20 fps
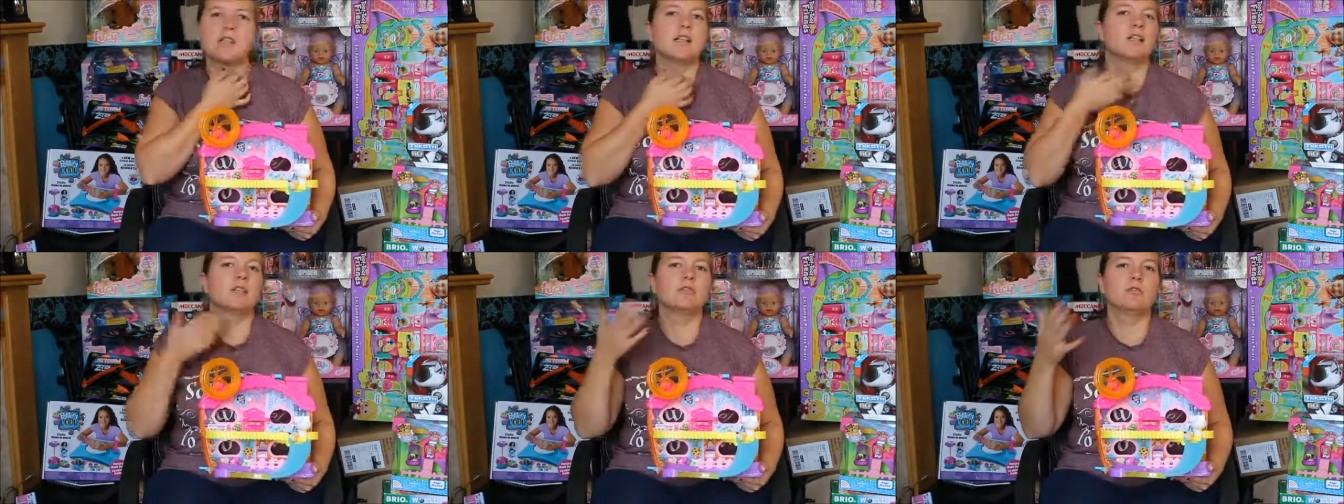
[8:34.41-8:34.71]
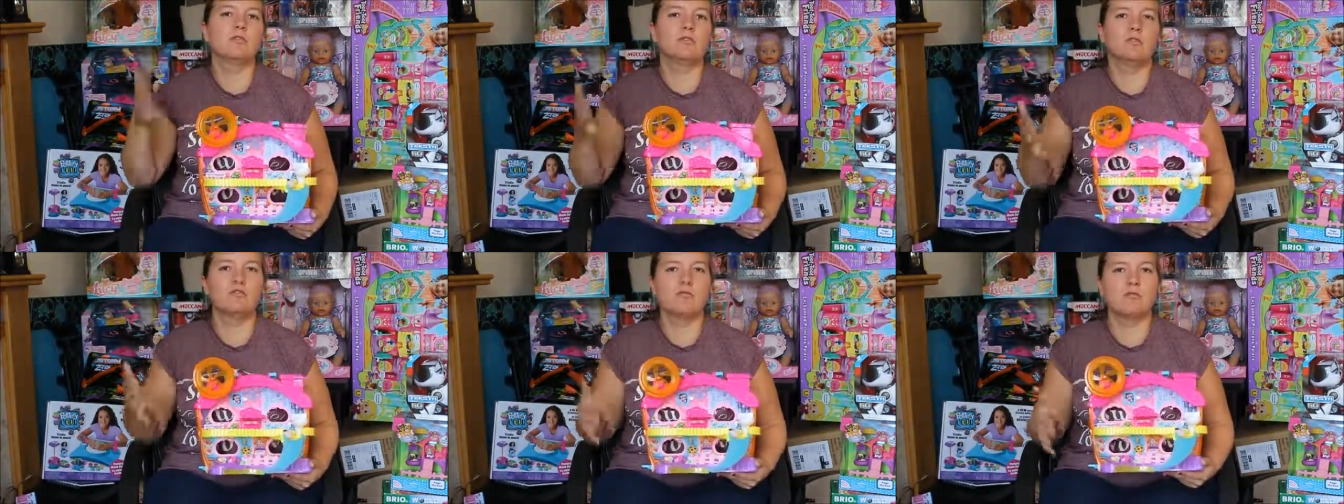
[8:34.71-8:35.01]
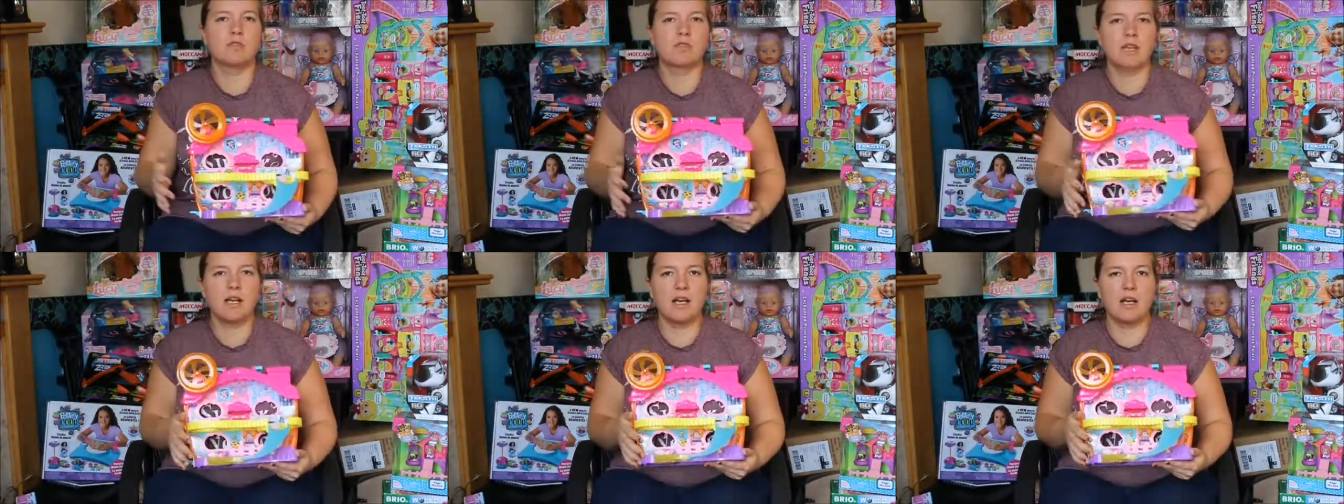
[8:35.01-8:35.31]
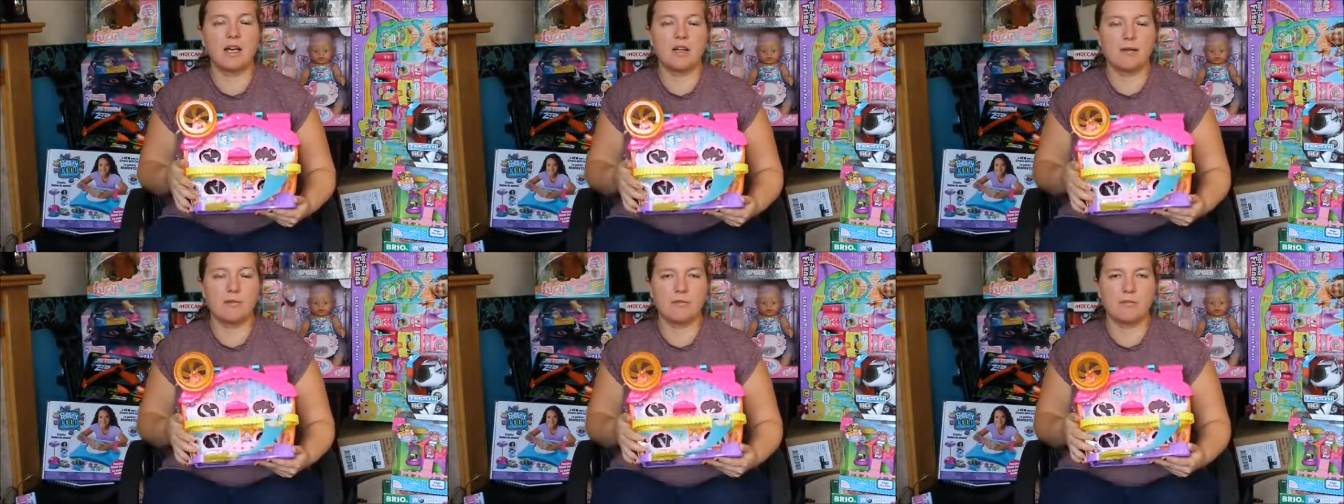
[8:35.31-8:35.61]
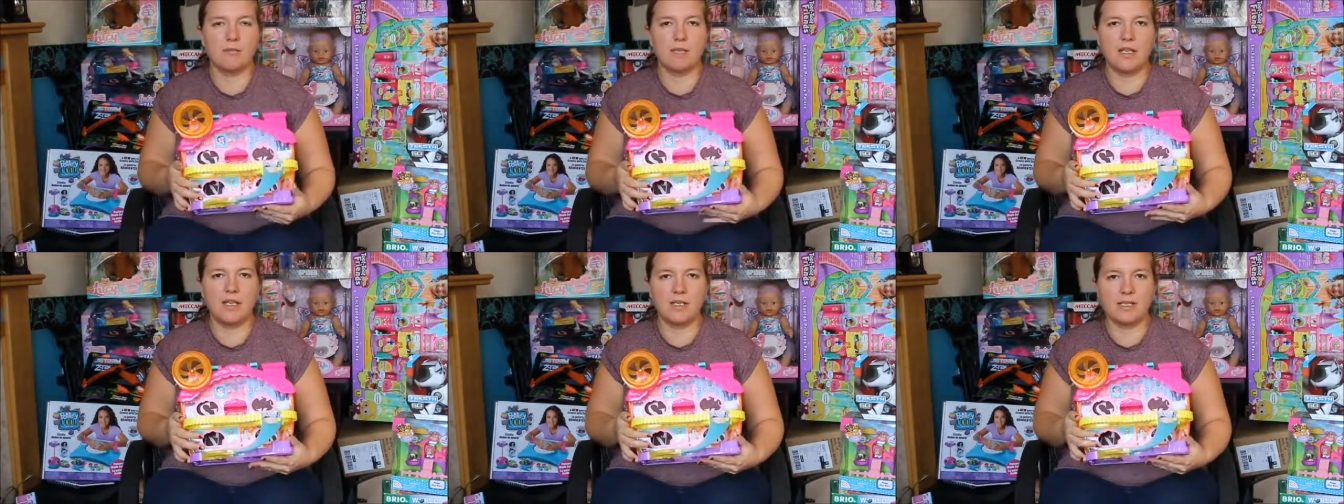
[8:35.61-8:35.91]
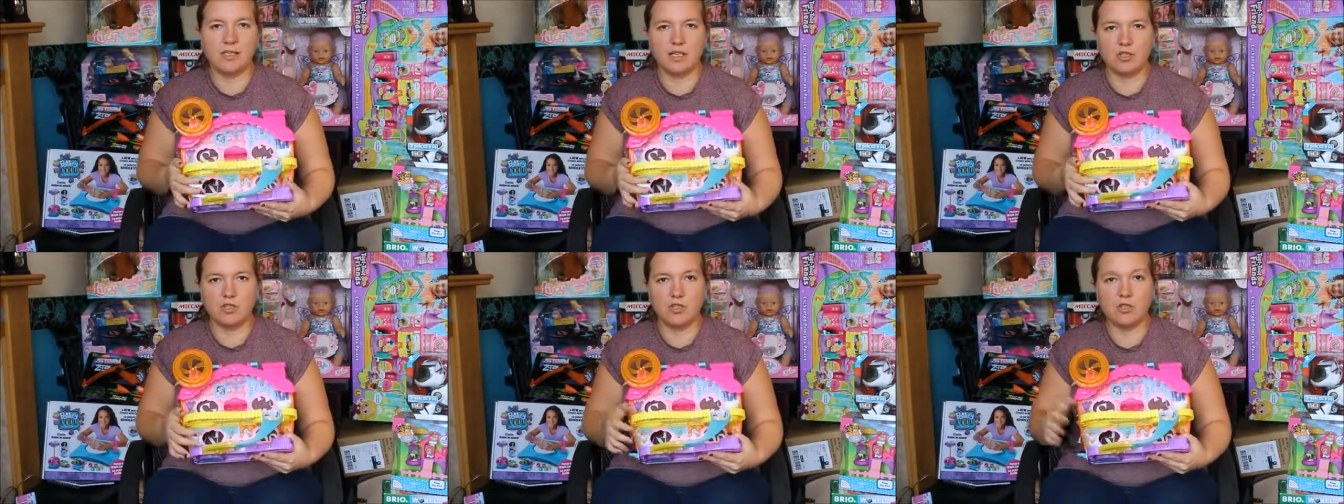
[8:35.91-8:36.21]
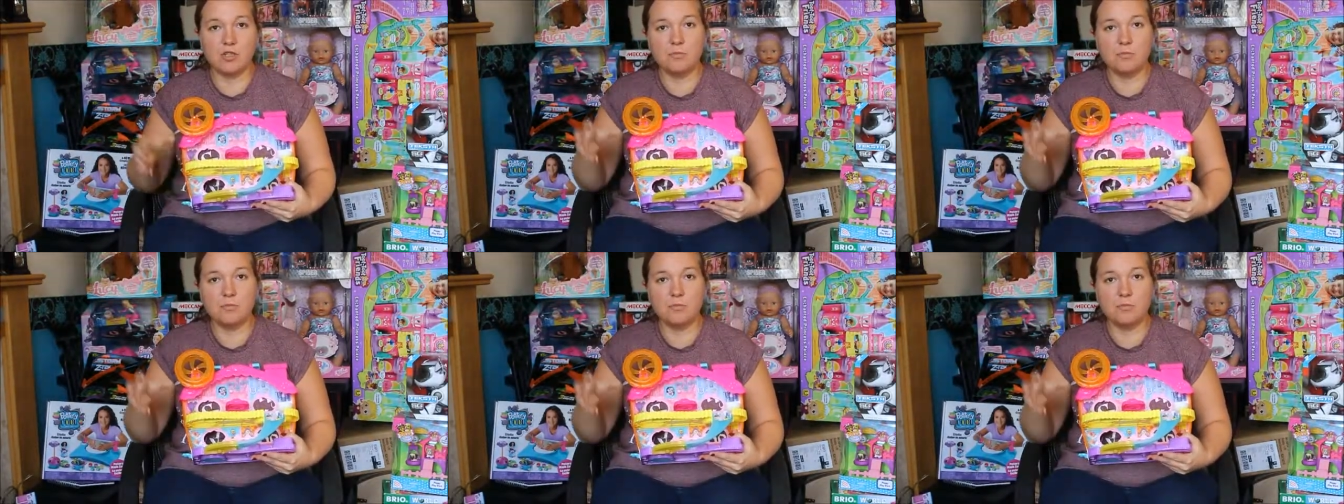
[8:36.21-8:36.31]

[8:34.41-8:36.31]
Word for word: uncles, um, etc.